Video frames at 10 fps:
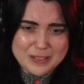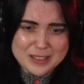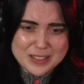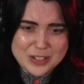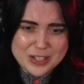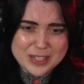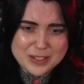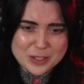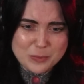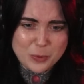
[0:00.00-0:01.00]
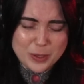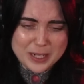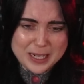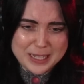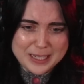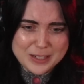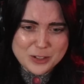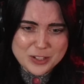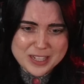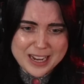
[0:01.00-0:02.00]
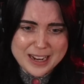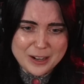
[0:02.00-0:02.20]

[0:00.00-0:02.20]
Jesus, poor guy. He's just at her